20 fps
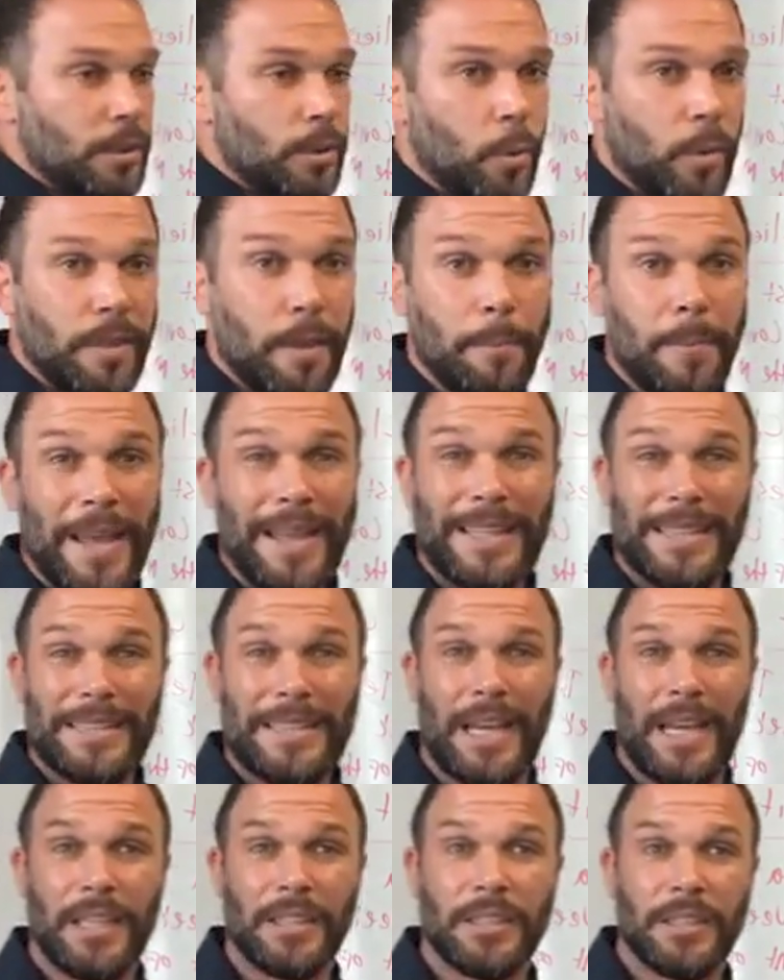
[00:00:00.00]
with a beta
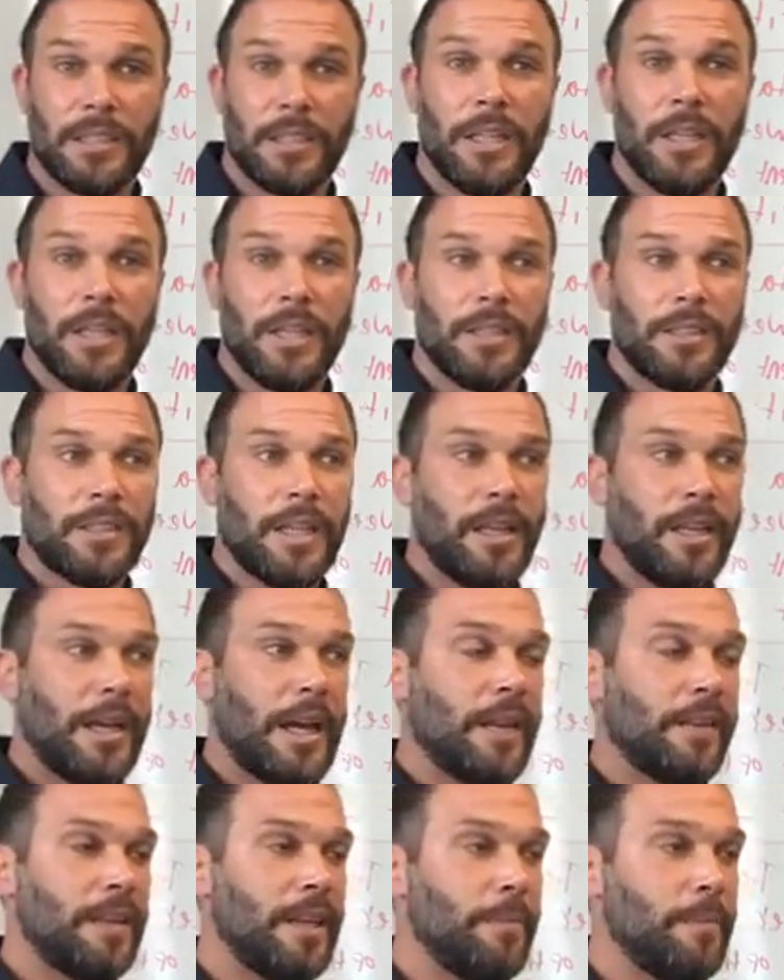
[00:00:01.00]
test, sending
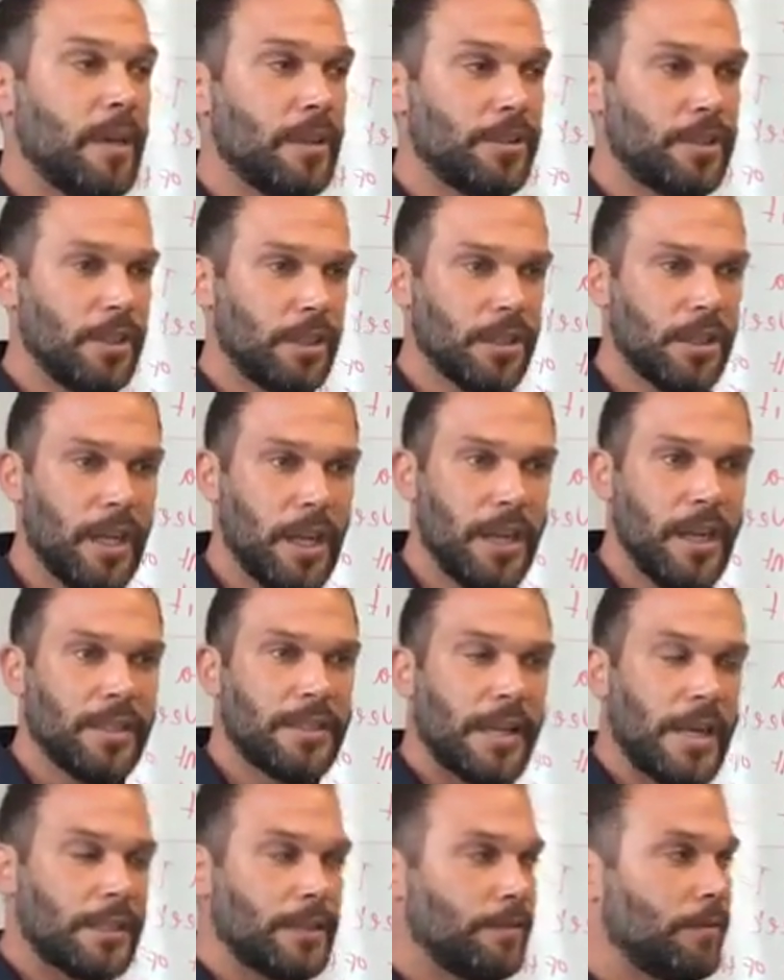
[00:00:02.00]
out the email to your clients,
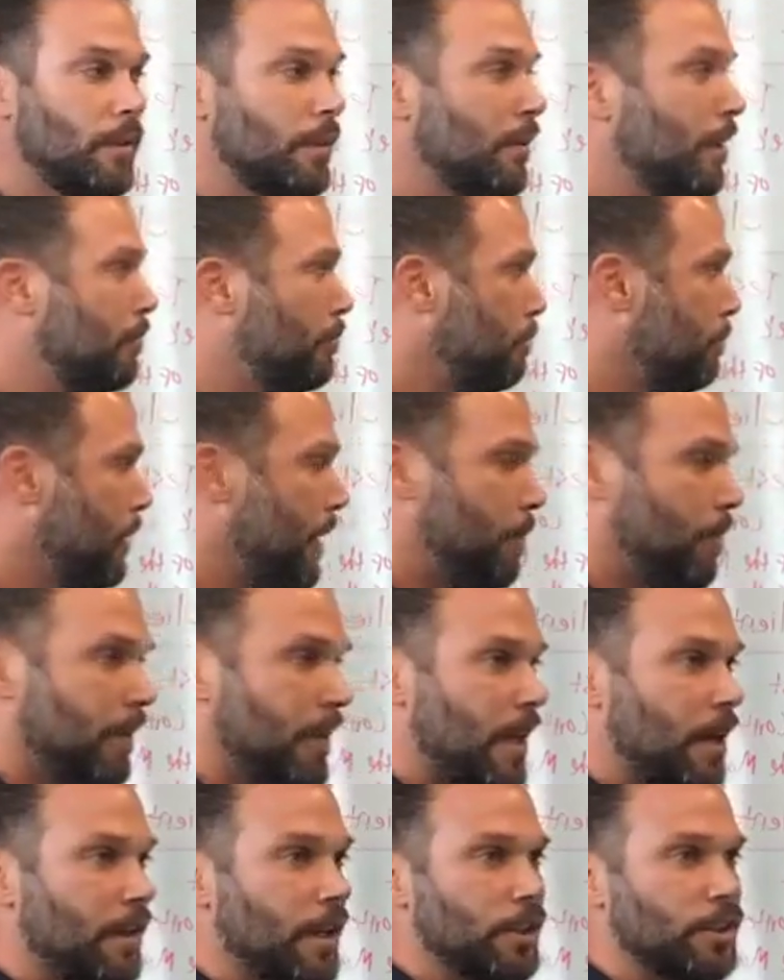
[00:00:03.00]
asking for people
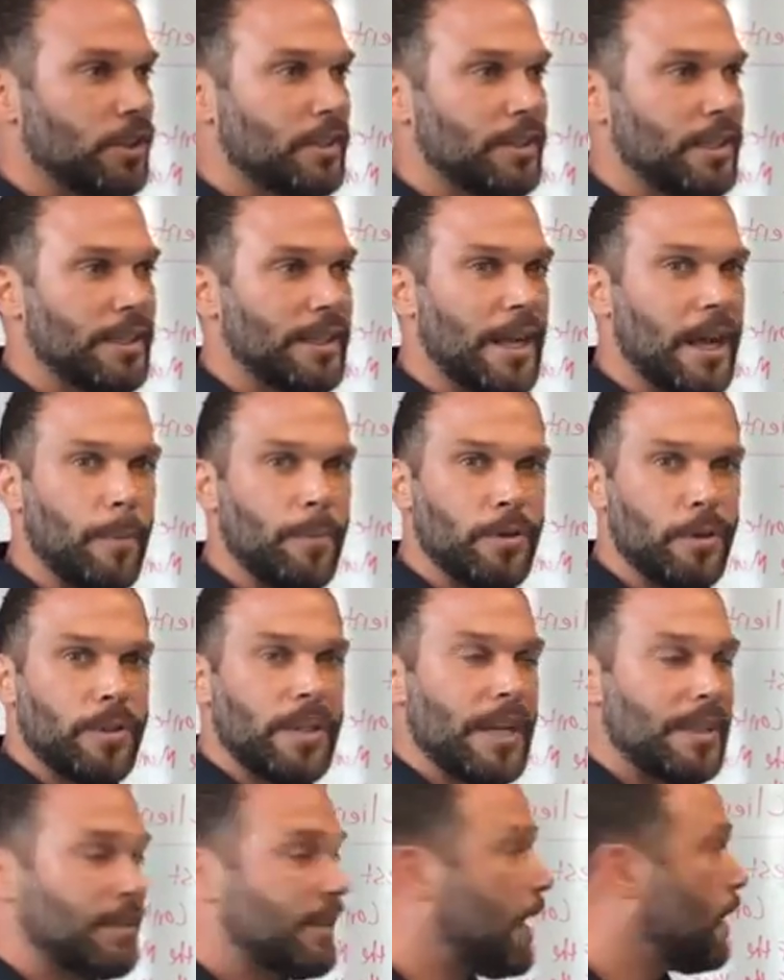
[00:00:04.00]
that are interested in helping you
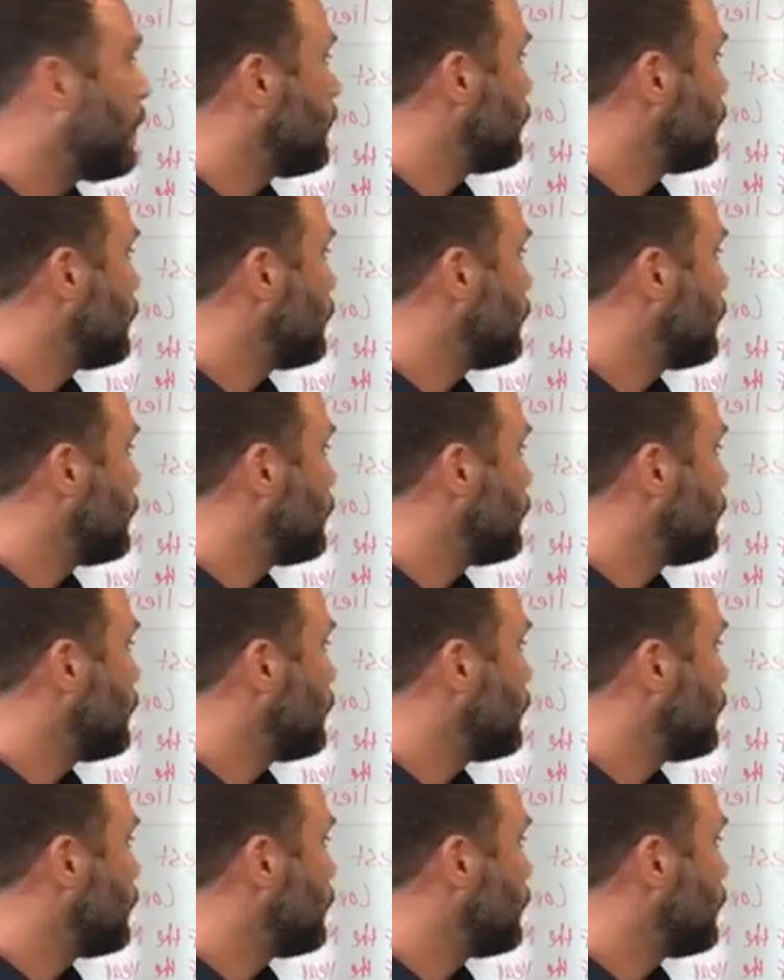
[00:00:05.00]
test out this